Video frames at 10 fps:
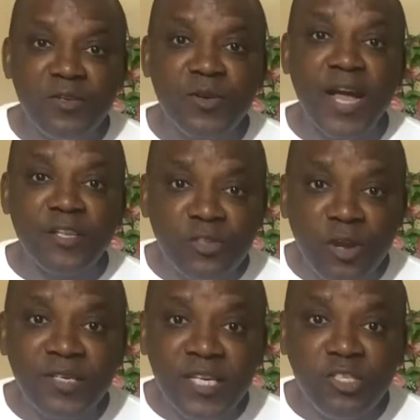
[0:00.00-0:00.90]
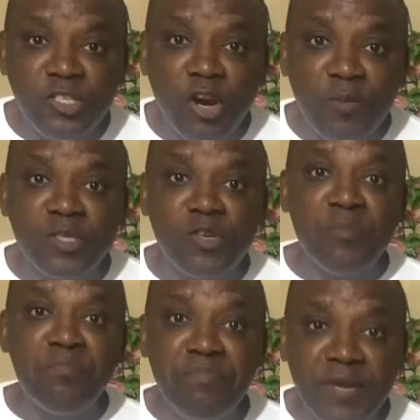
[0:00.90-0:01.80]
You can turn this job into
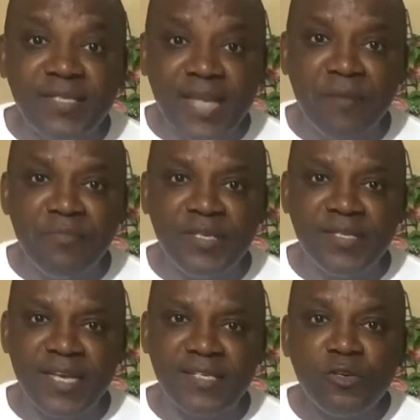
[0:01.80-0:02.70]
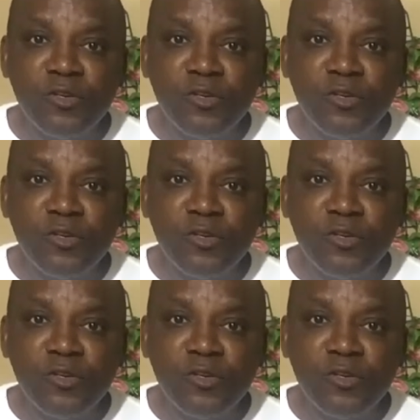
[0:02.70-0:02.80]
a big time business.